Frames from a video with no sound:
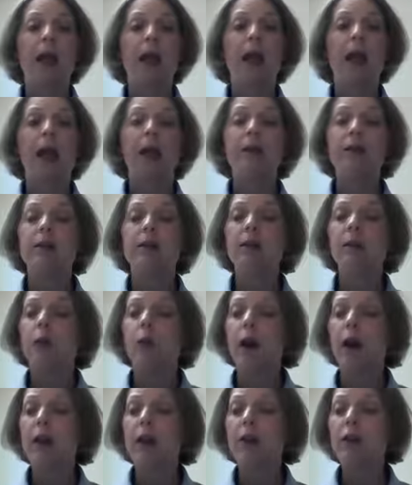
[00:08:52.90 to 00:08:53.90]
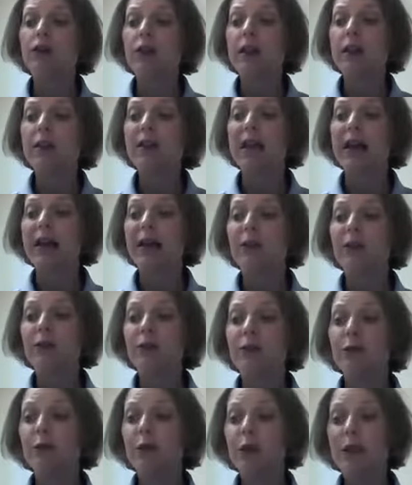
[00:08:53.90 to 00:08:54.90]
And what I usually say is
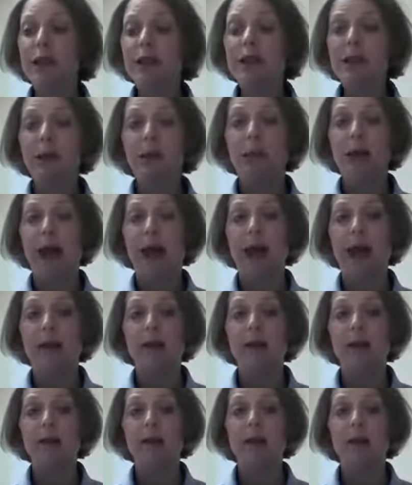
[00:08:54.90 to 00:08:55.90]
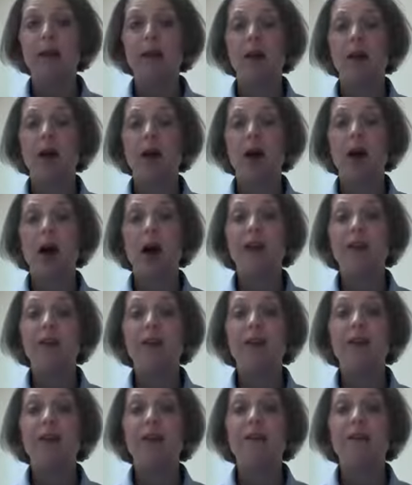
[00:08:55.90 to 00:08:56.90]
it really depends on
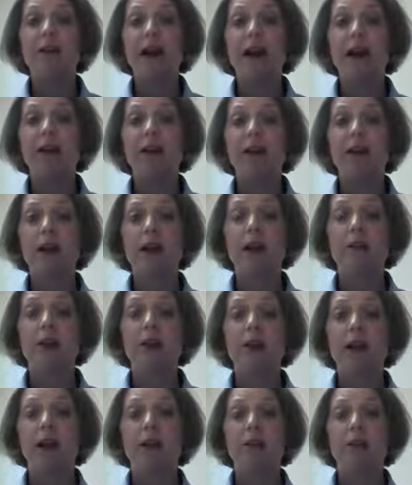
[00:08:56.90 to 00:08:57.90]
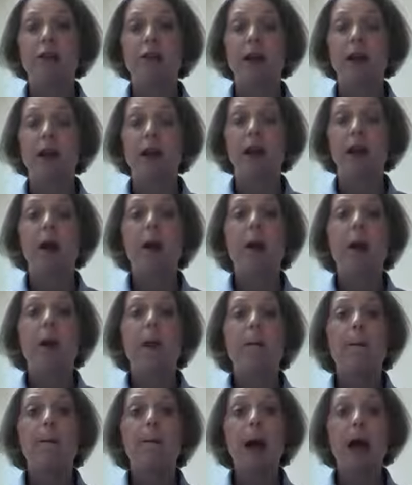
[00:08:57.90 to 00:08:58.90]
the severity of your injury.
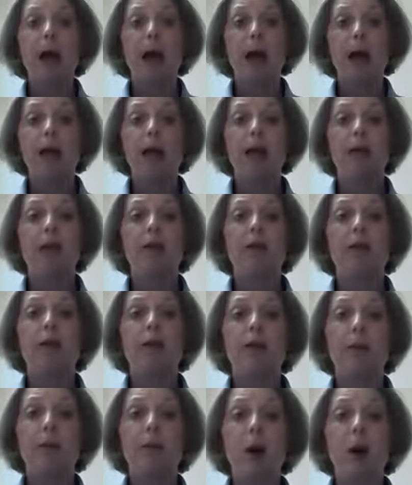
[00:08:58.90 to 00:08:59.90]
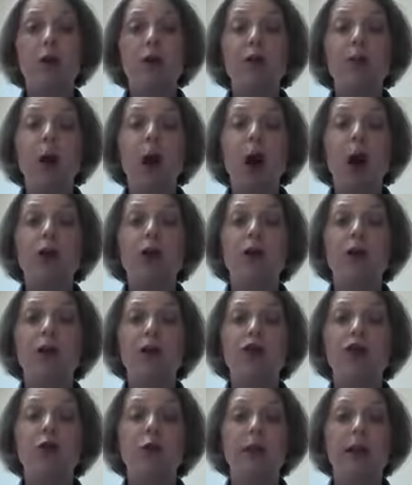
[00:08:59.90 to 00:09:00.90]
But for the most part,
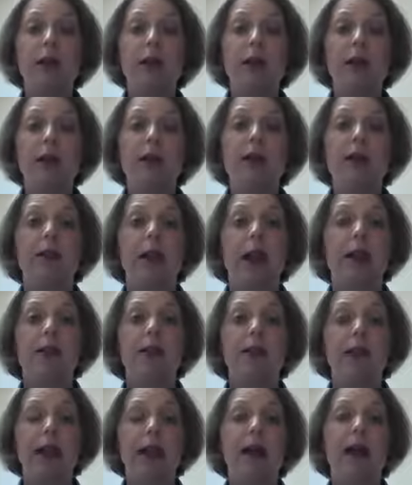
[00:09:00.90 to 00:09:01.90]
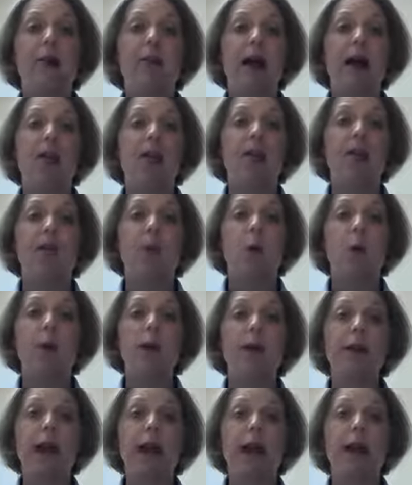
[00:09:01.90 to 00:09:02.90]
tissue healing does take about
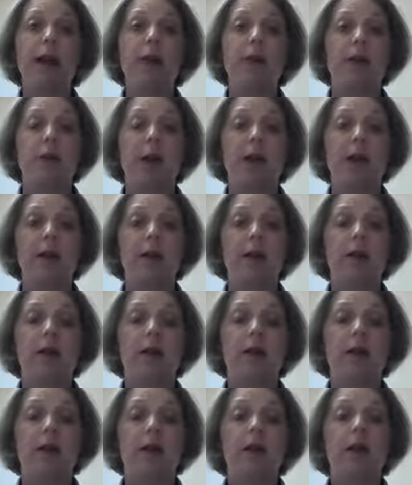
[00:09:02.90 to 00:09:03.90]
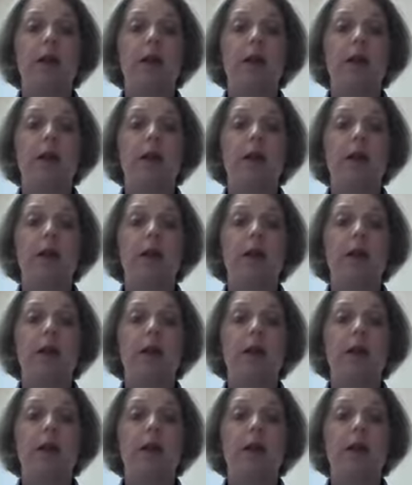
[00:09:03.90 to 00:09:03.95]
4 to 8 weeks